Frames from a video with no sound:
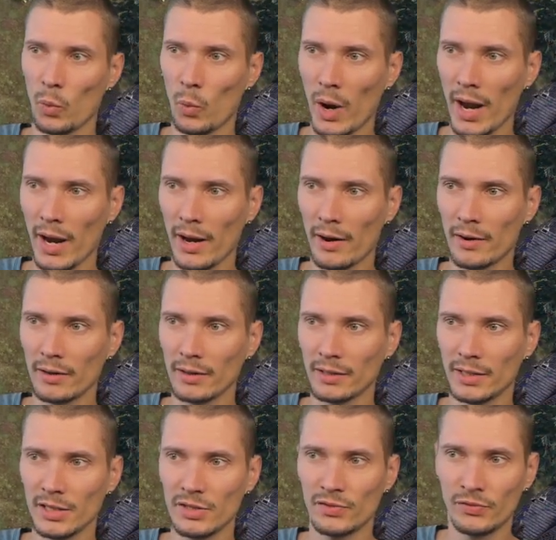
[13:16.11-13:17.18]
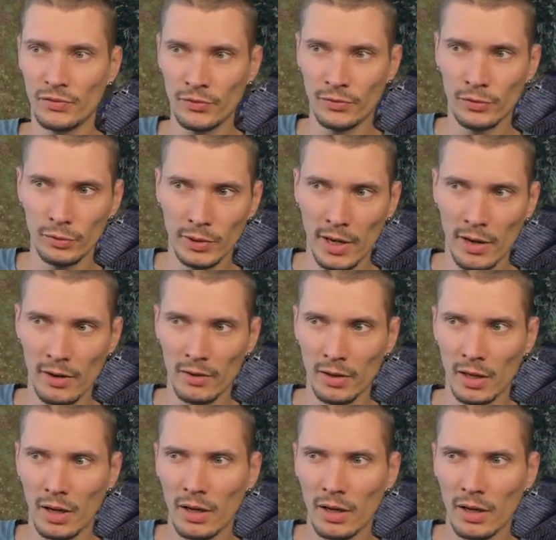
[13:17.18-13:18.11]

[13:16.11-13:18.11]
where this fodder